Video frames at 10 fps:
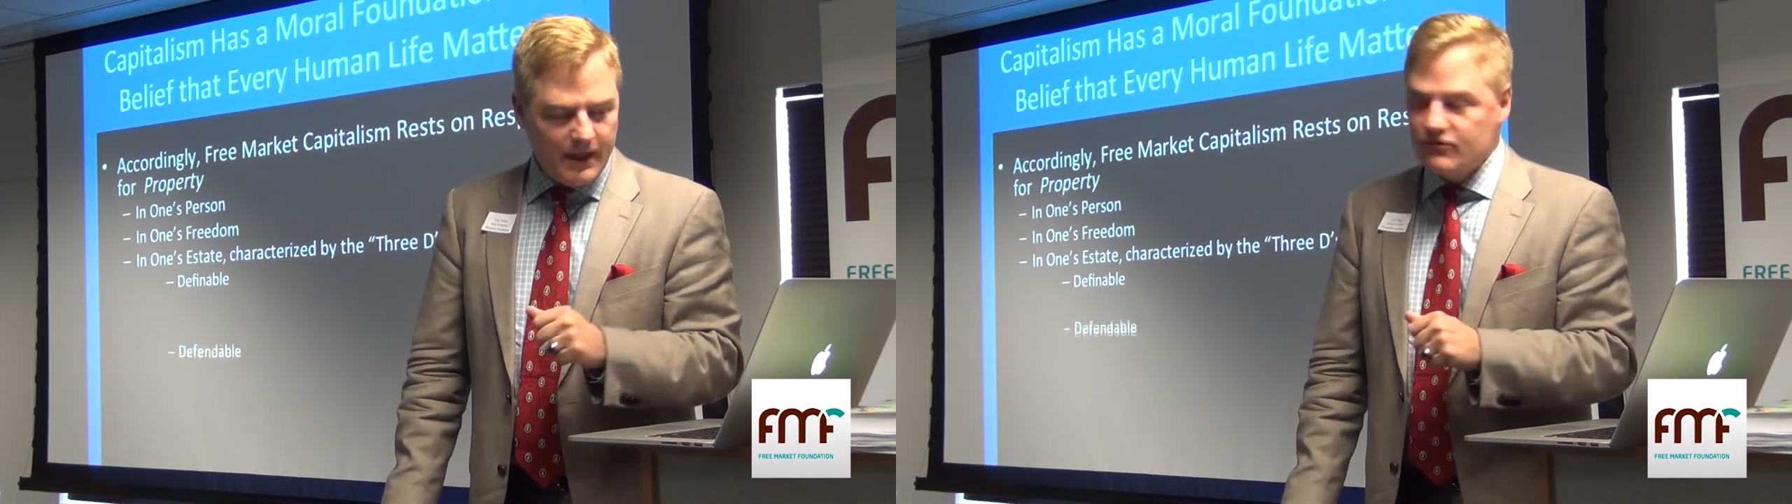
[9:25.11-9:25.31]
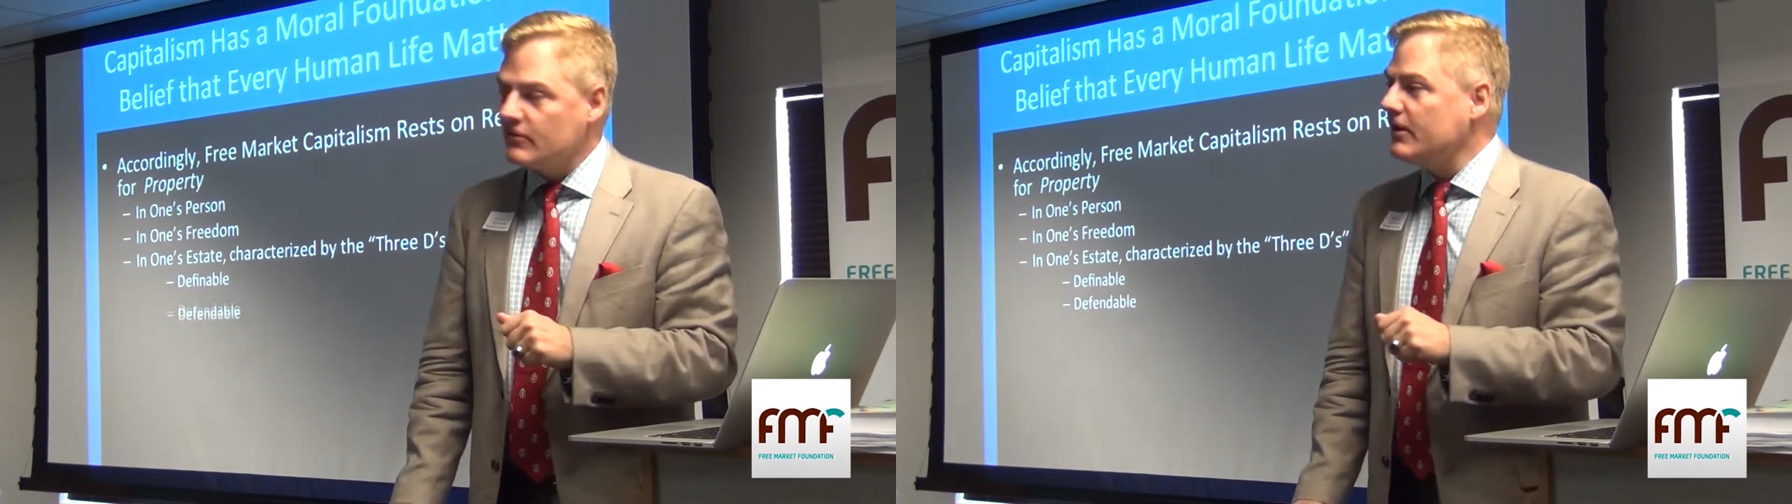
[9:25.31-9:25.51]

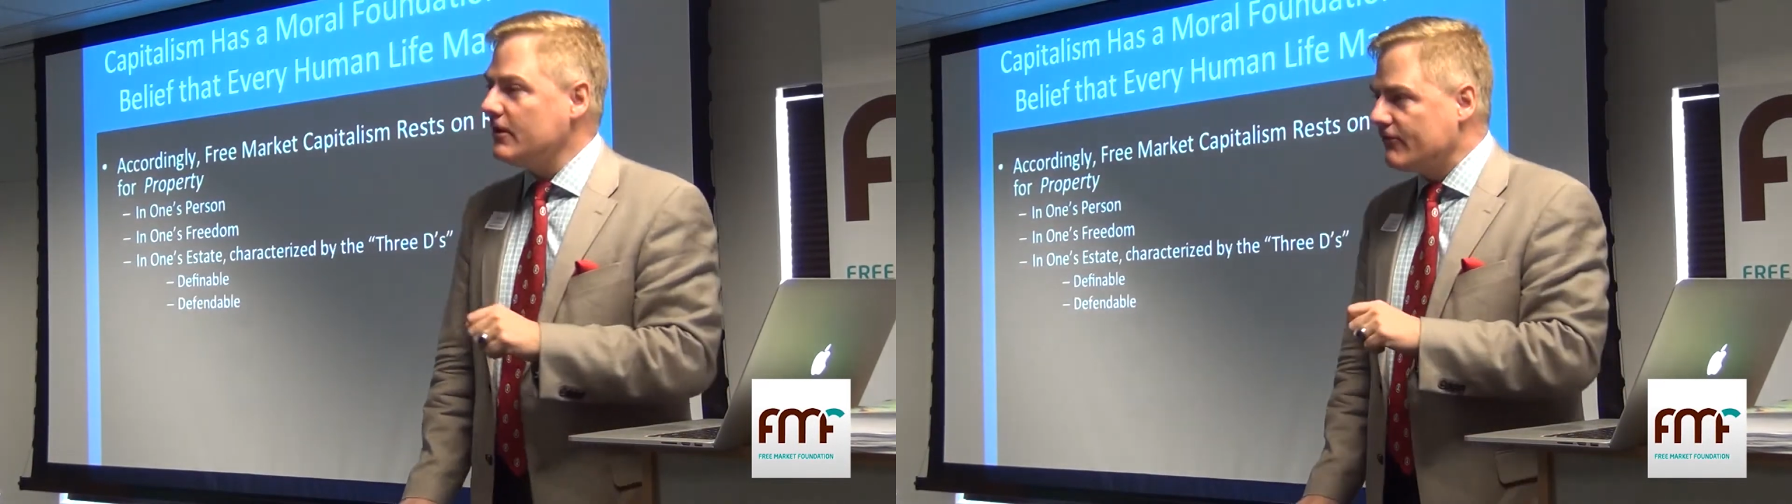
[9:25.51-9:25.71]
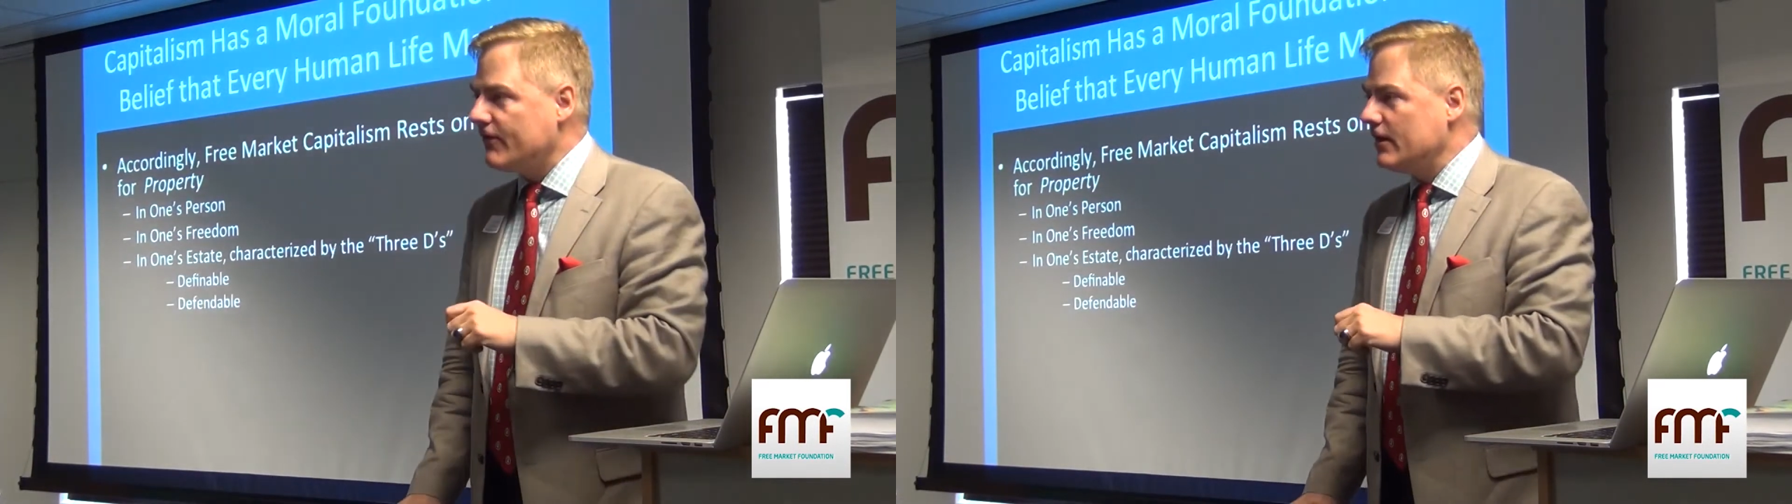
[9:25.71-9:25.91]
it should be
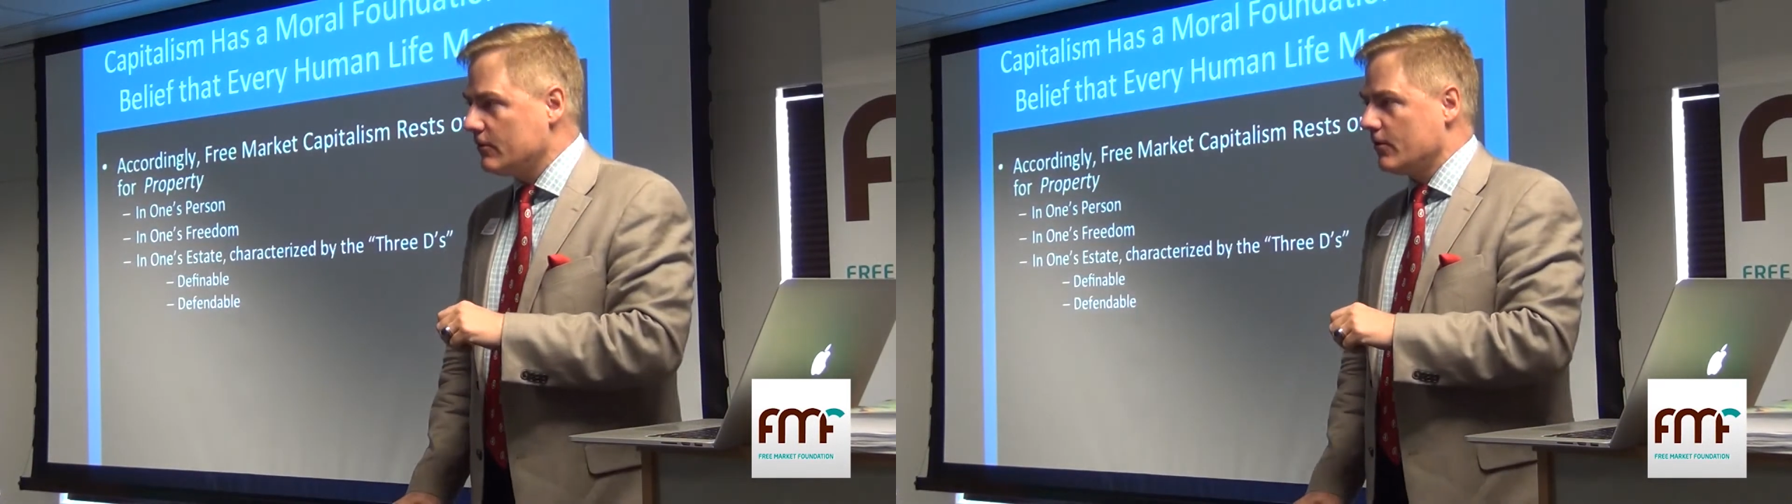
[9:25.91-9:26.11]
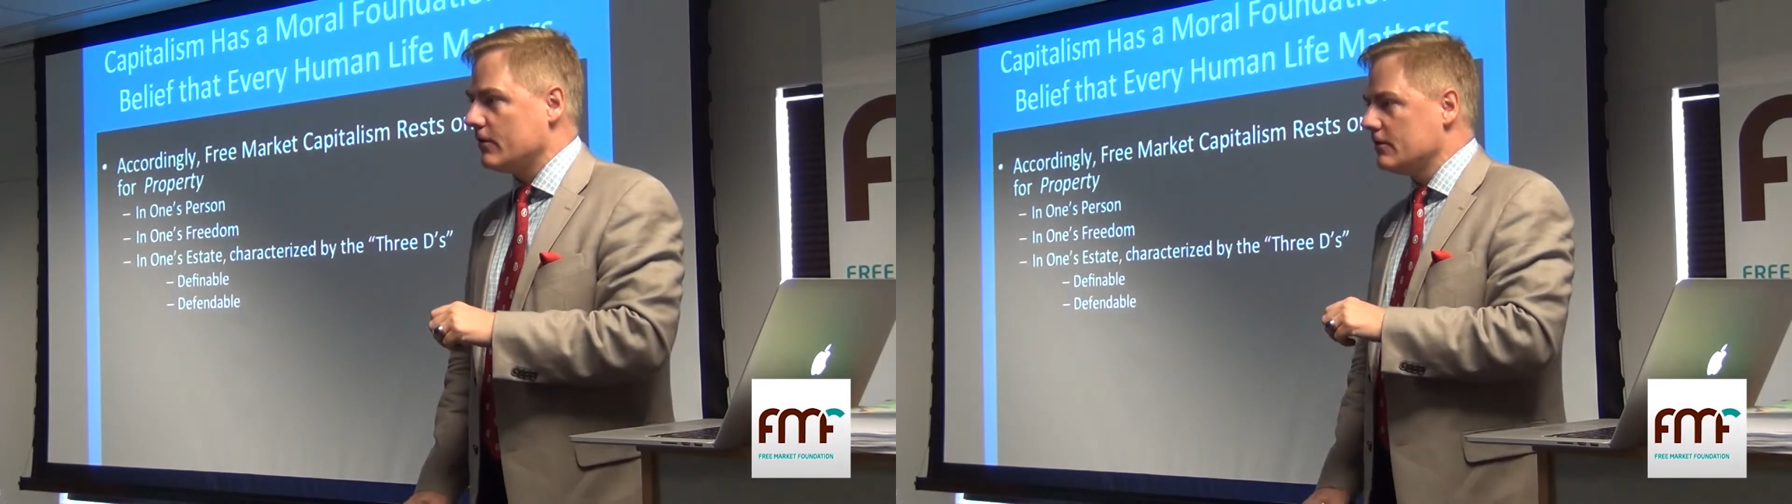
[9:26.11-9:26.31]

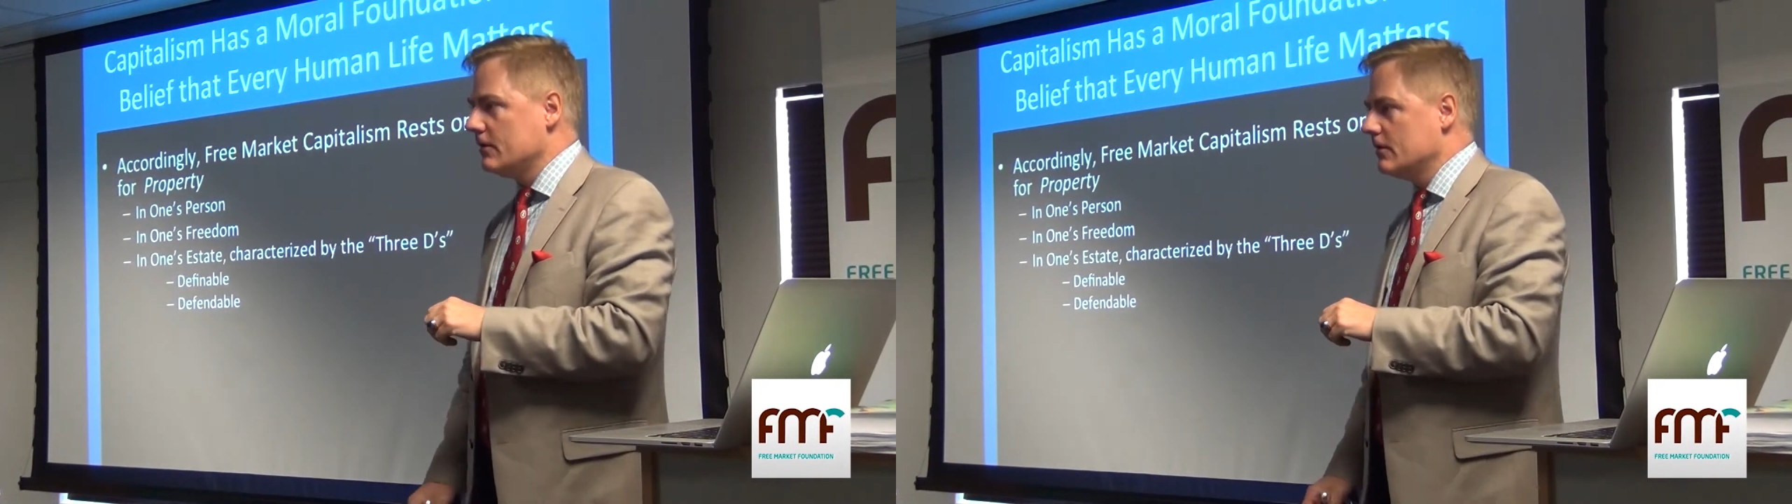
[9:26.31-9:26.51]
defendable.